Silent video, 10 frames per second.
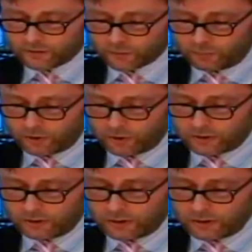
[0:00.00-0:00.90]
office
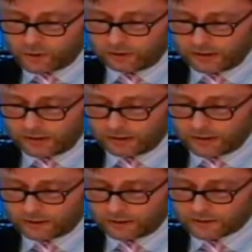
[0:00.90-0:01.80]

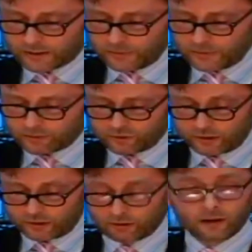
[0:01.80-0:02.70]
cleansed the house.